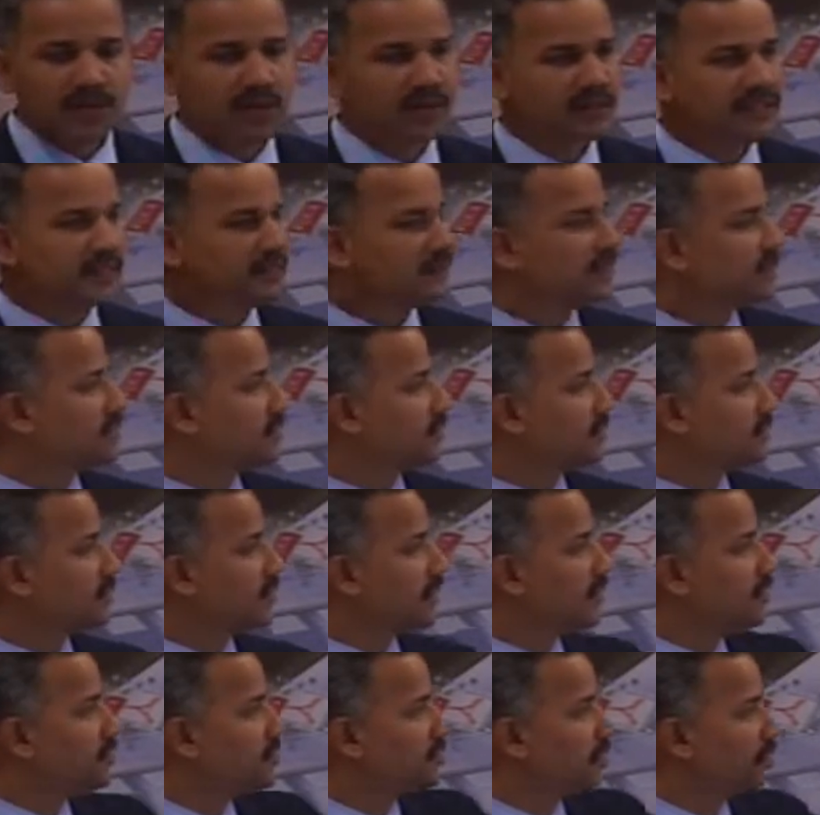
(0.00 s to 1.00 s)
This is just a
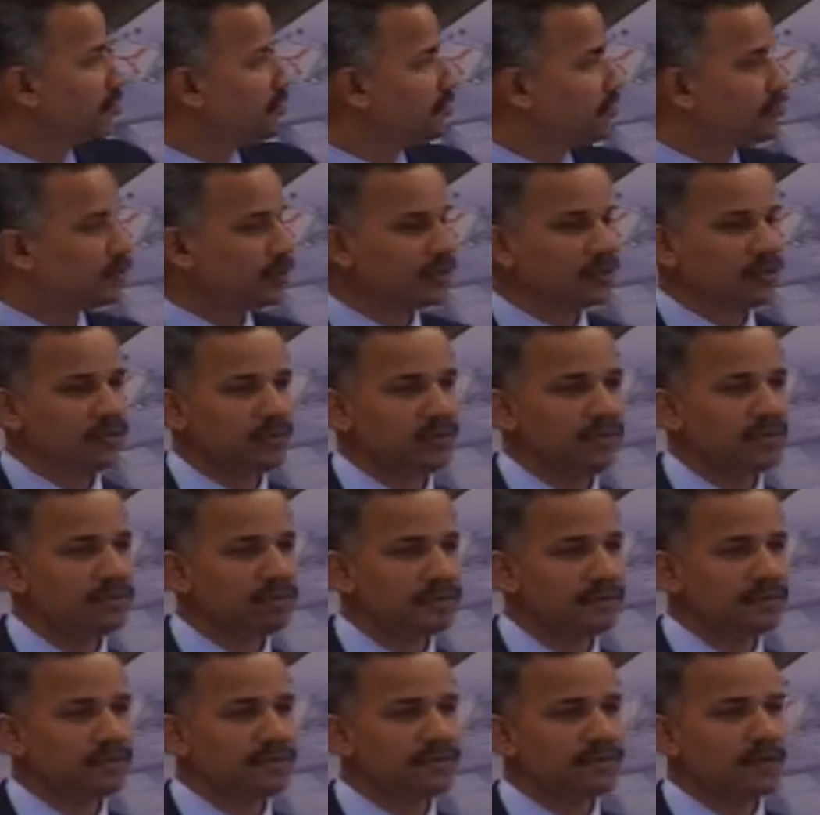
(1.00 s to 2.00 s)
screenshot to give you a
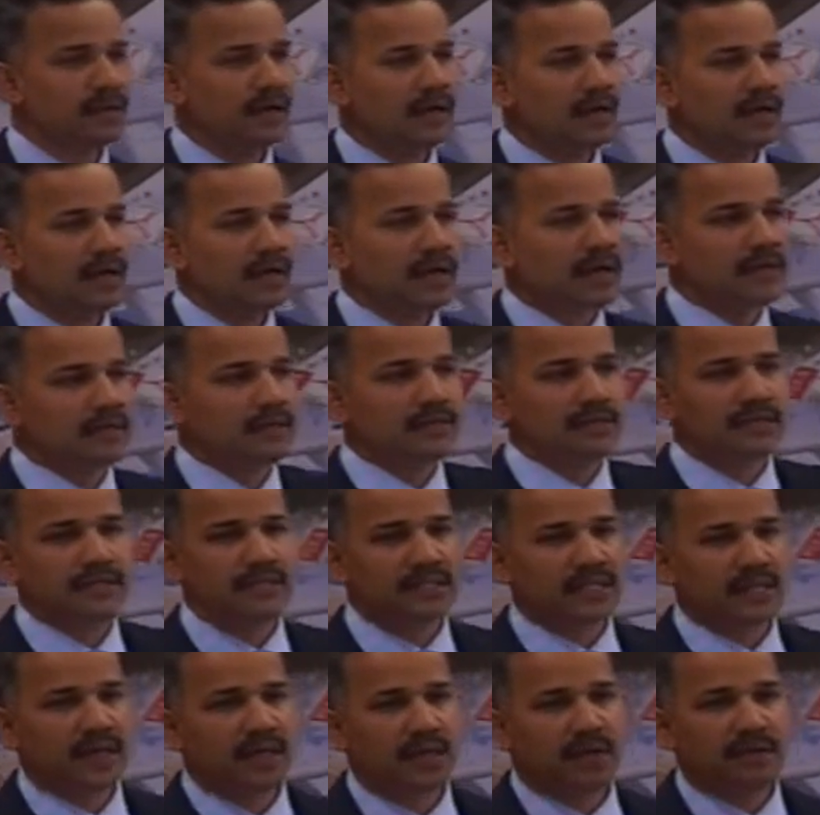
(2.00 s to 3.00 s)
proof. This
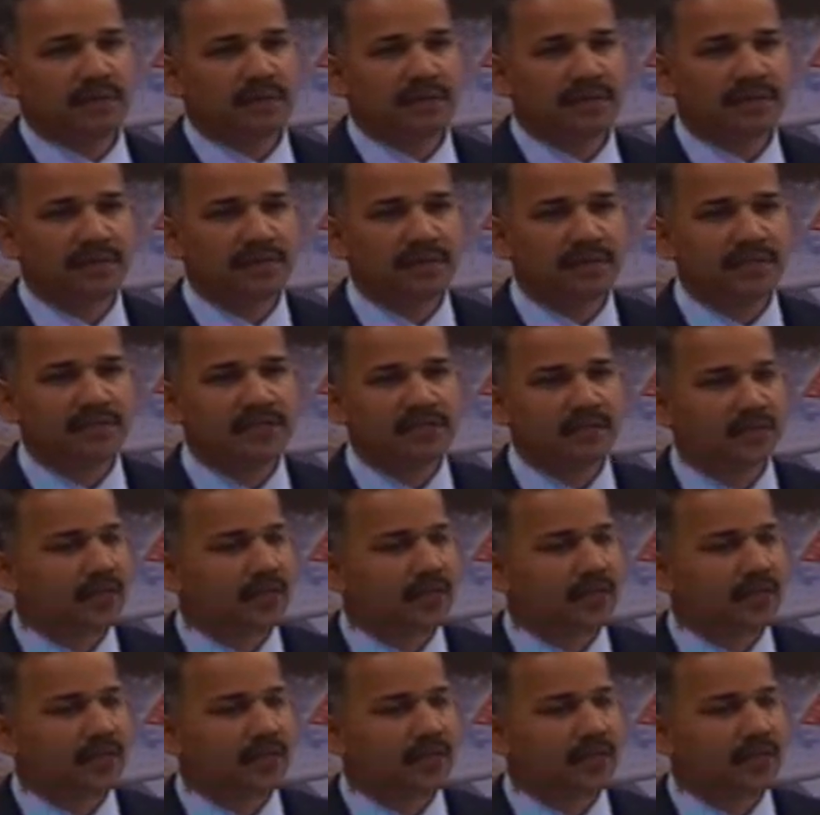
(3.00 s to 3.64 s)
is the kind of interface.